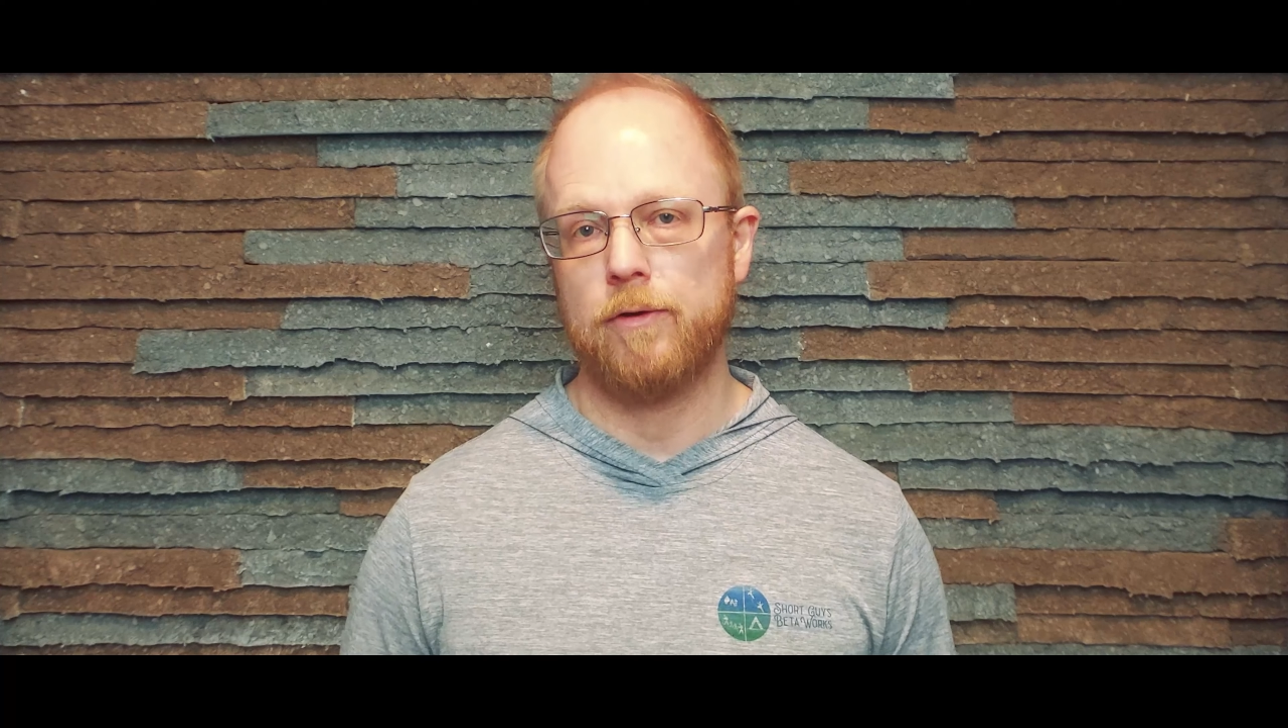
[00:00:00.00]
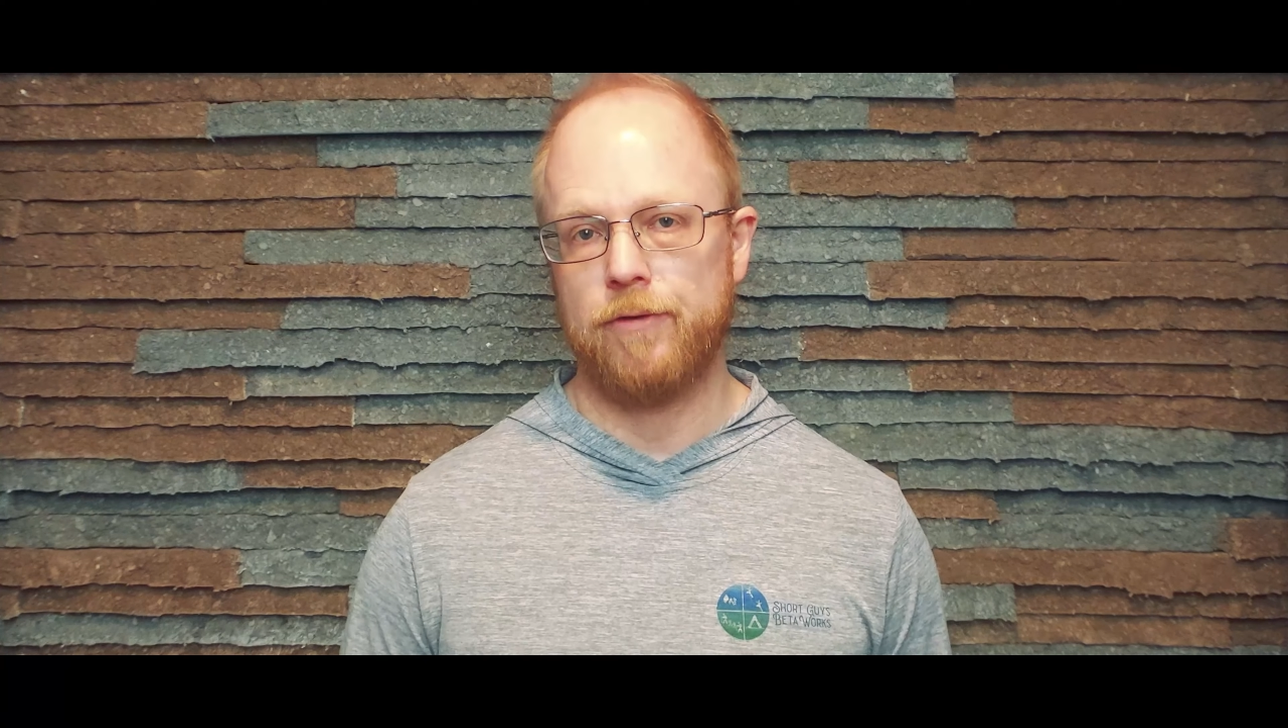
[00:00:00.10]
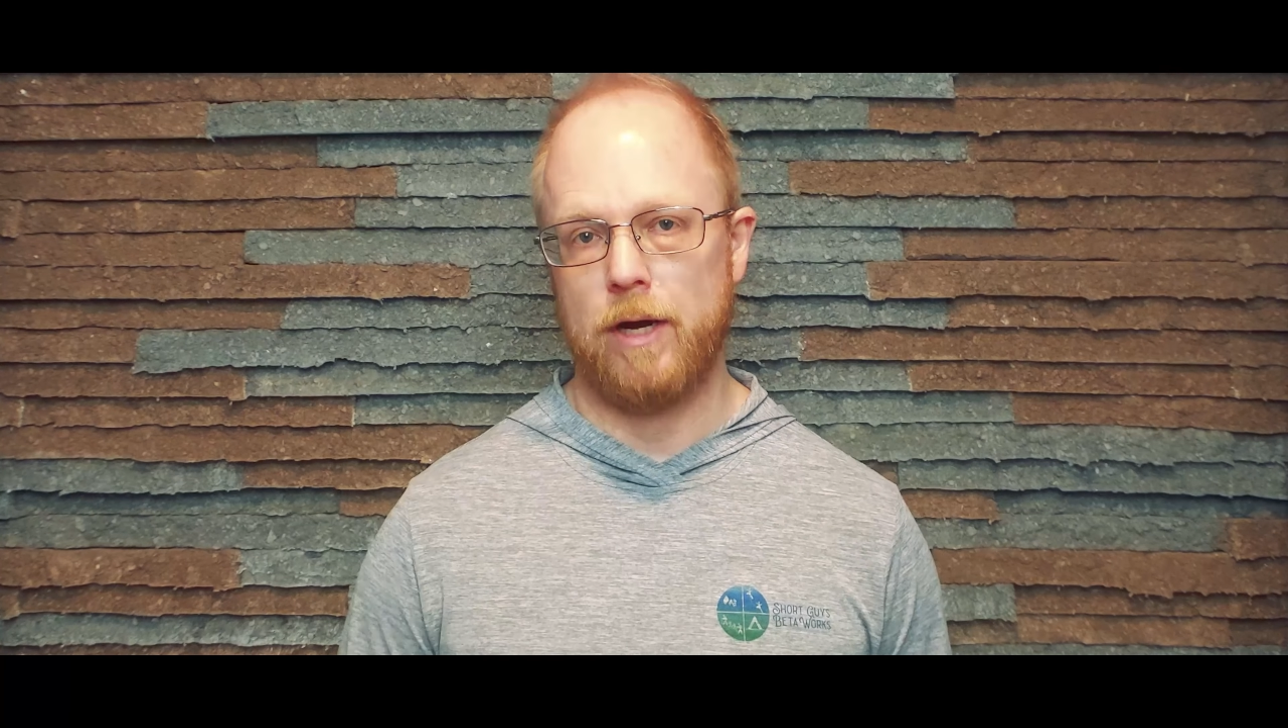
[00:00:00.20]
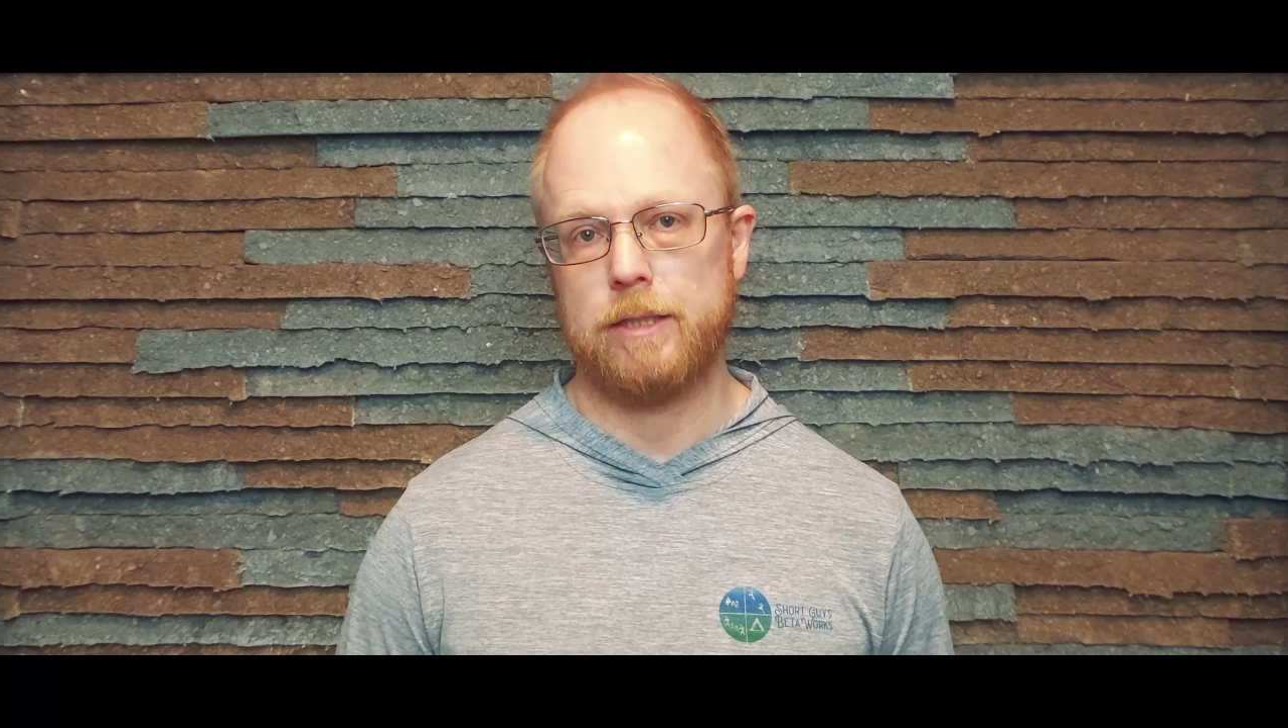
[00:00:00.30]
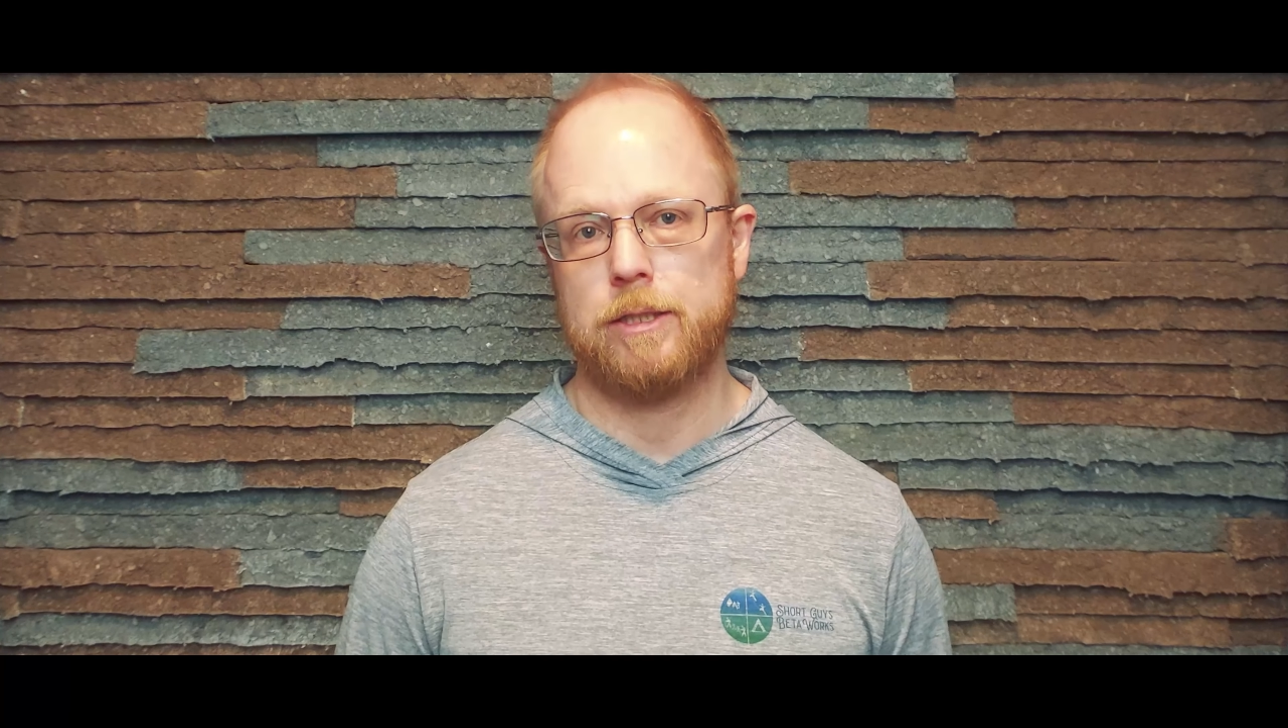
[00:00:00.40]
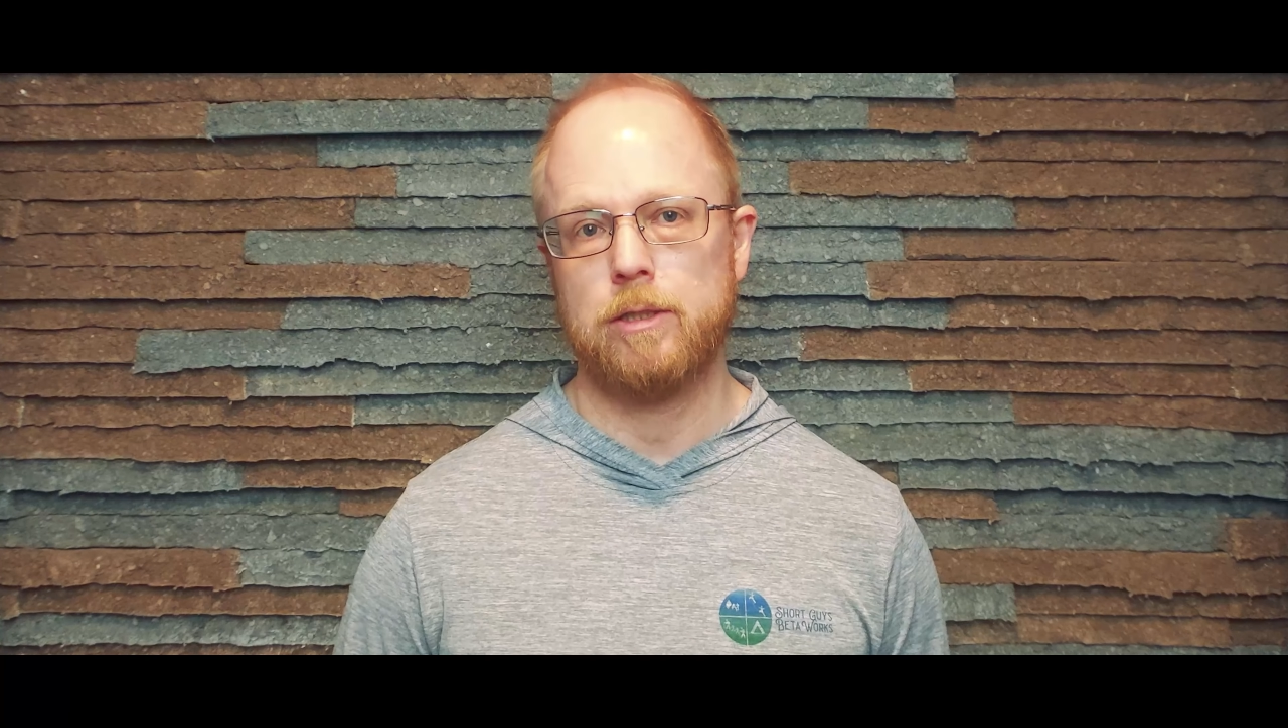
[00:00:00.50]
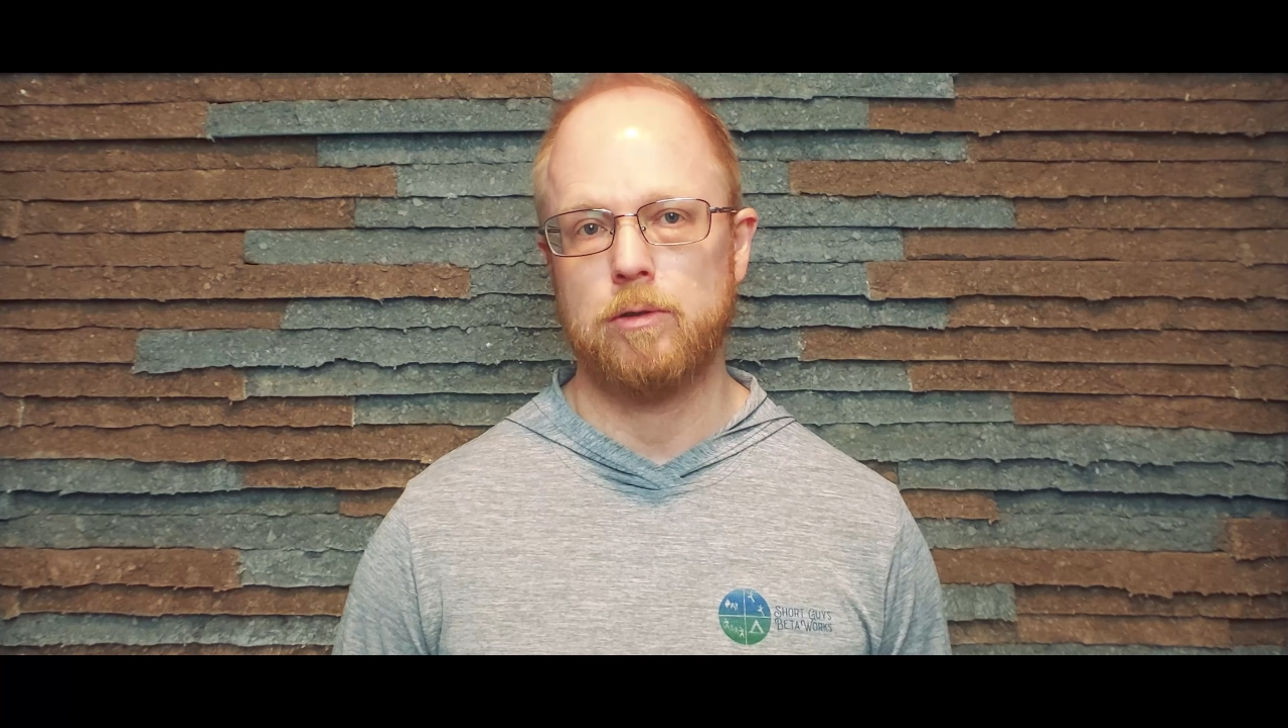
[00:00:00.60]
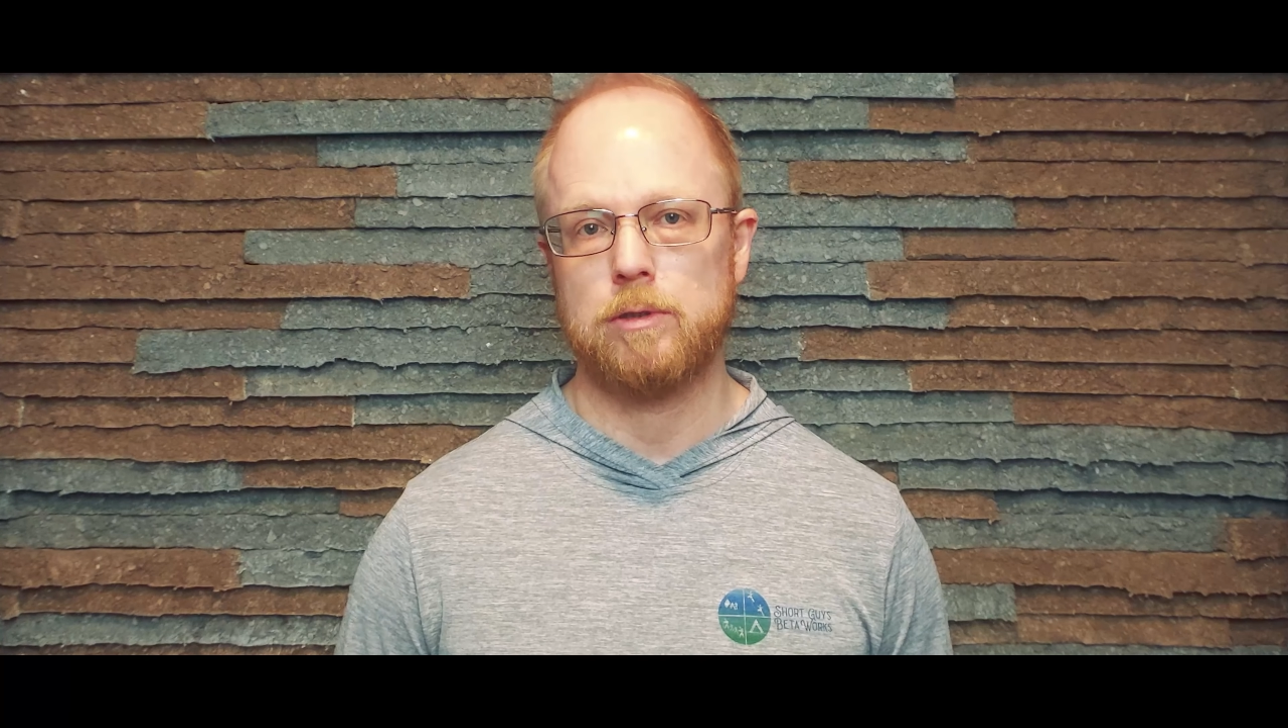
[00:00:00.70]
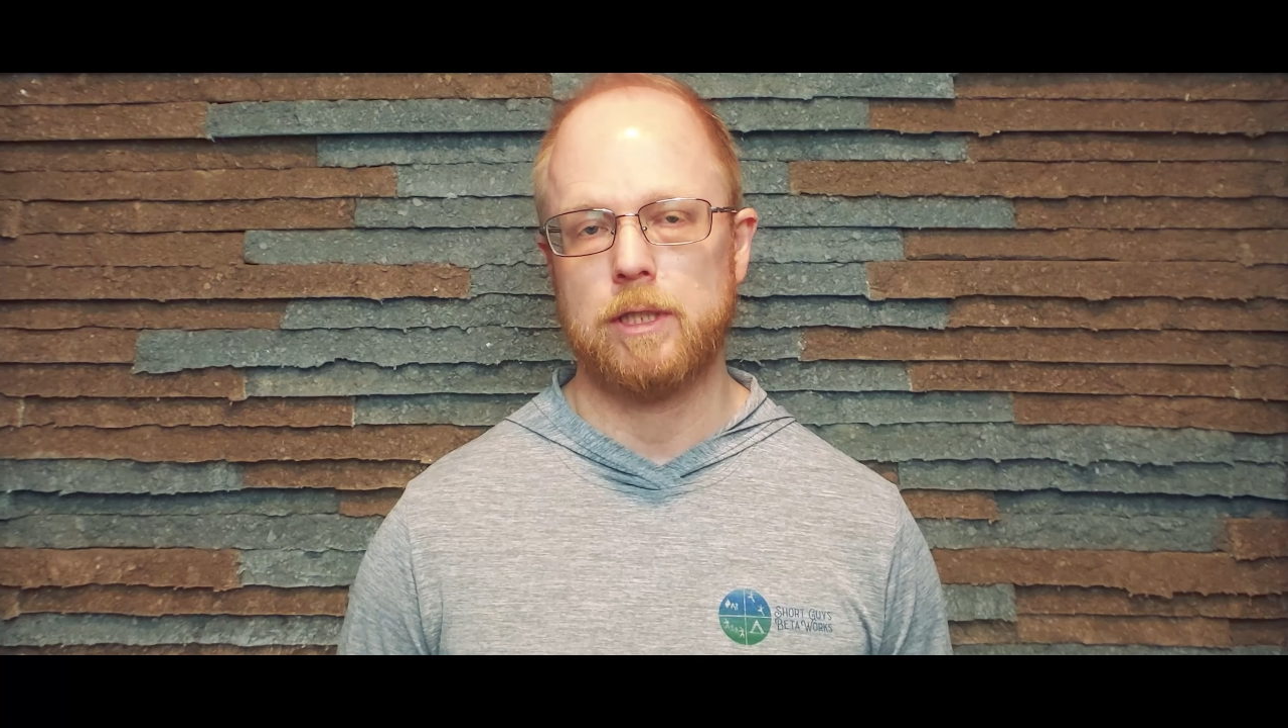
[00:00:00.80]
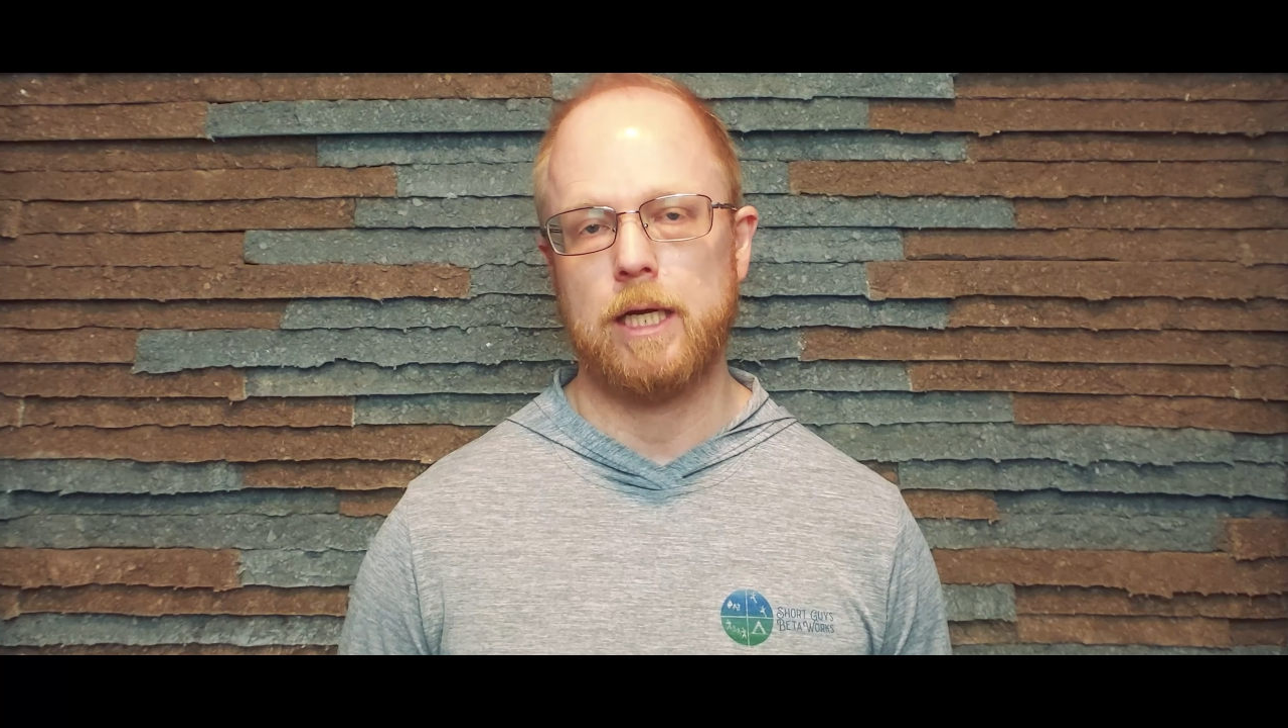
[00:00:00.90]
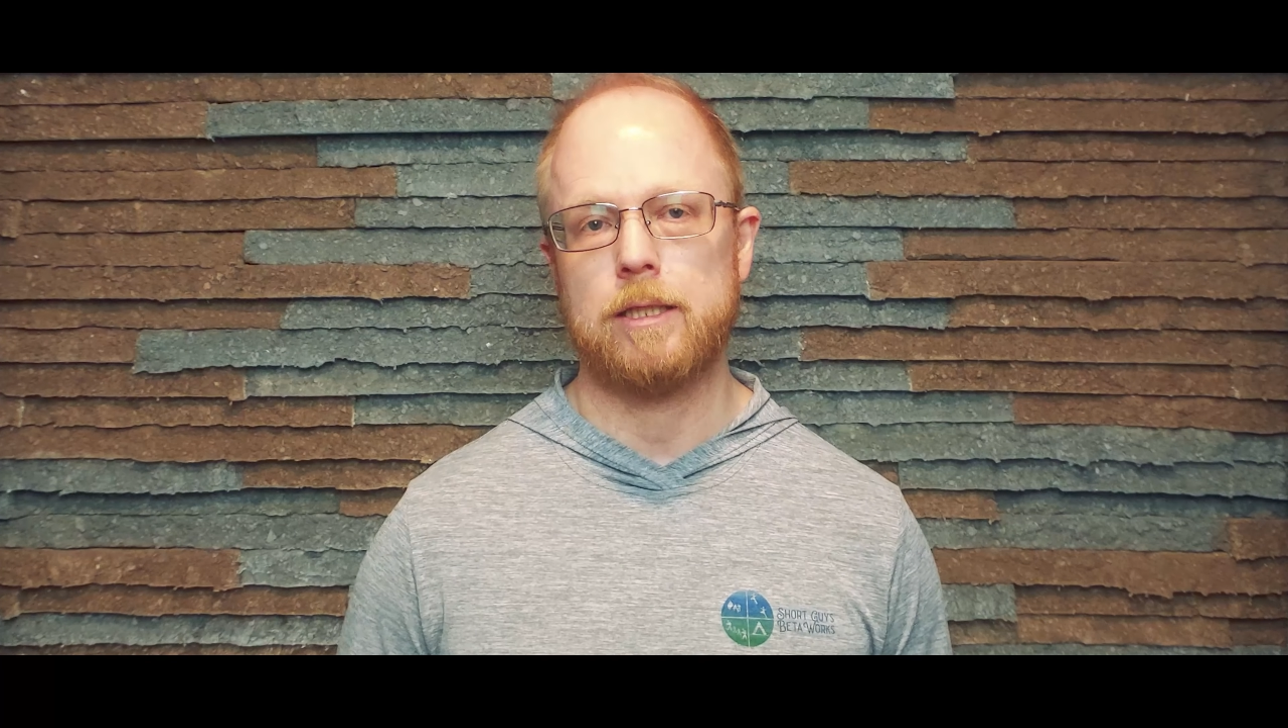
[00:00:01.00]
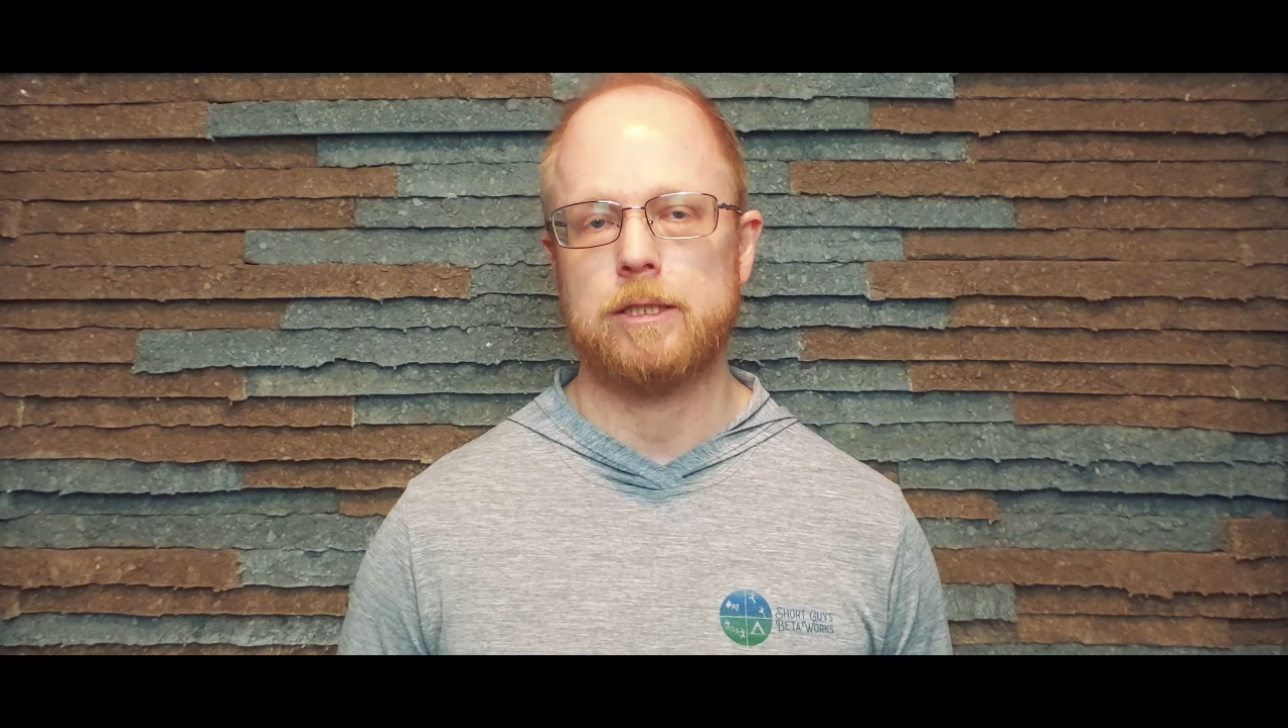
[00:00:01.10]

fine-tune to get